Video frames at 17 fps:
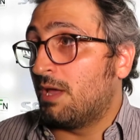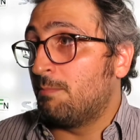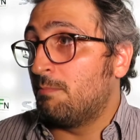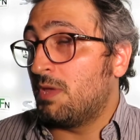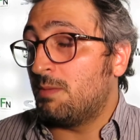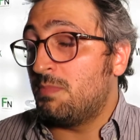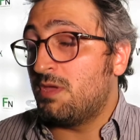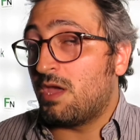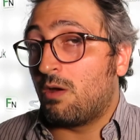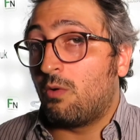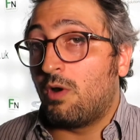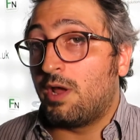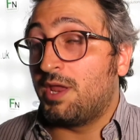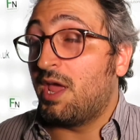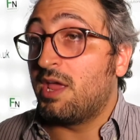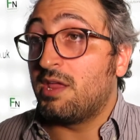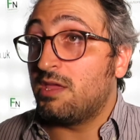maybe
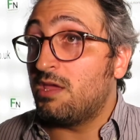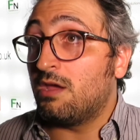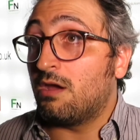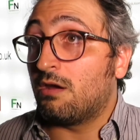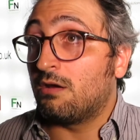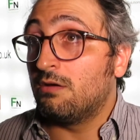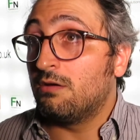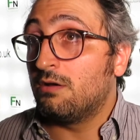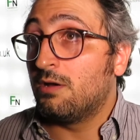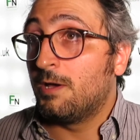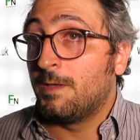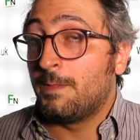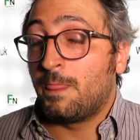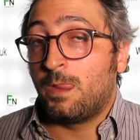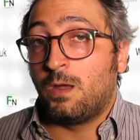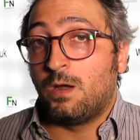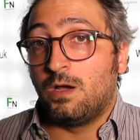a year
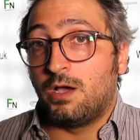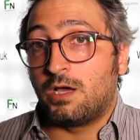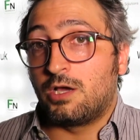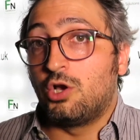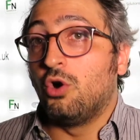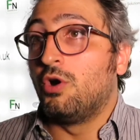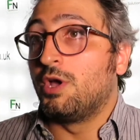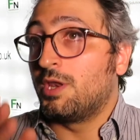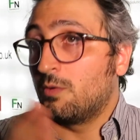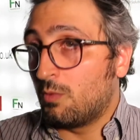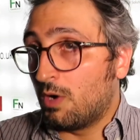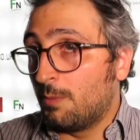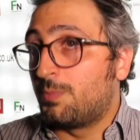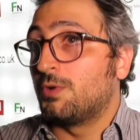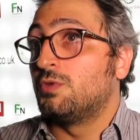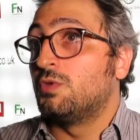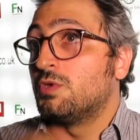going
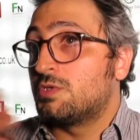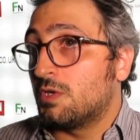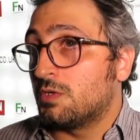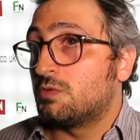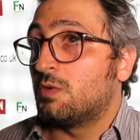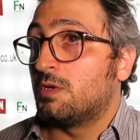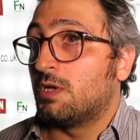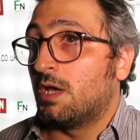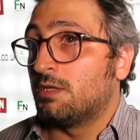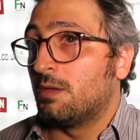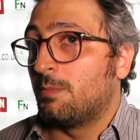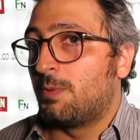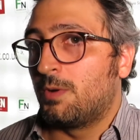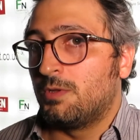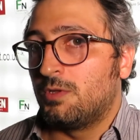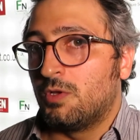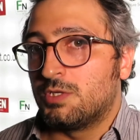one producer to another
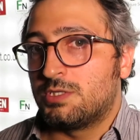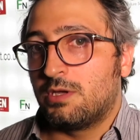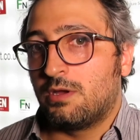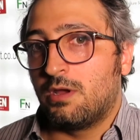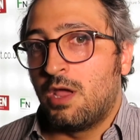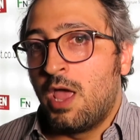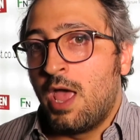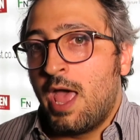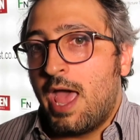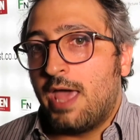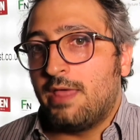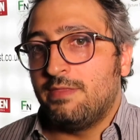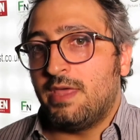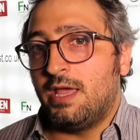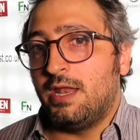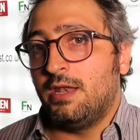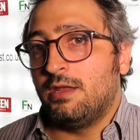producer,
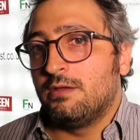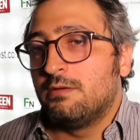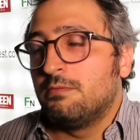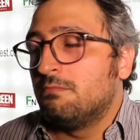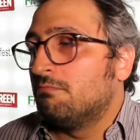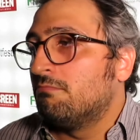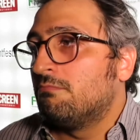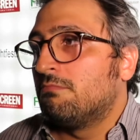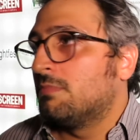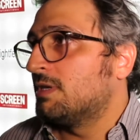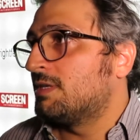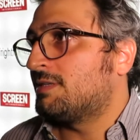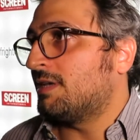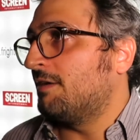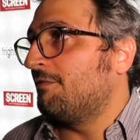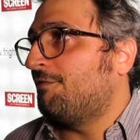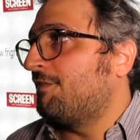and then
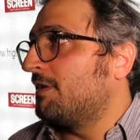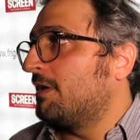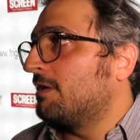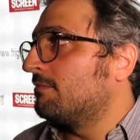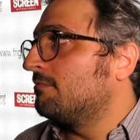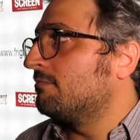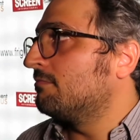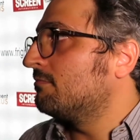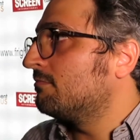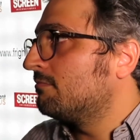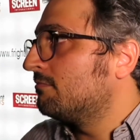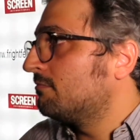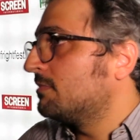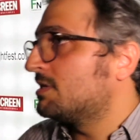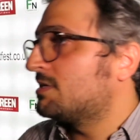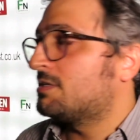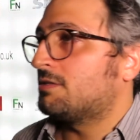something
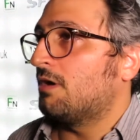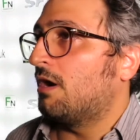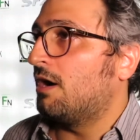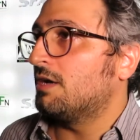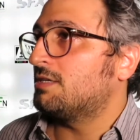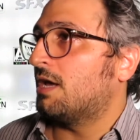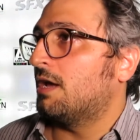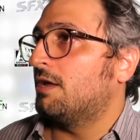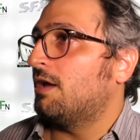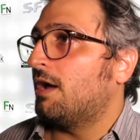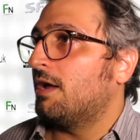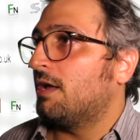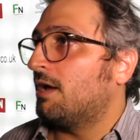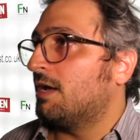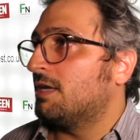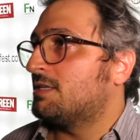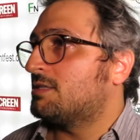starts.
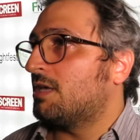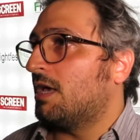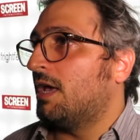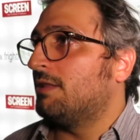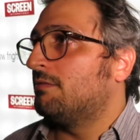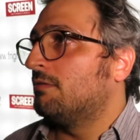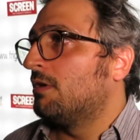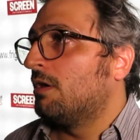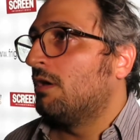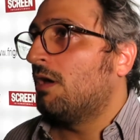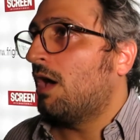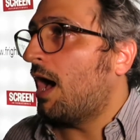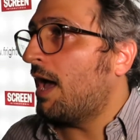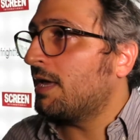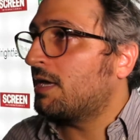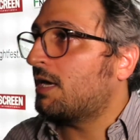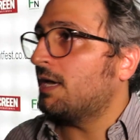I said
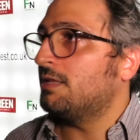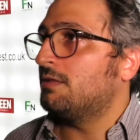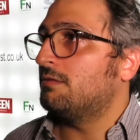I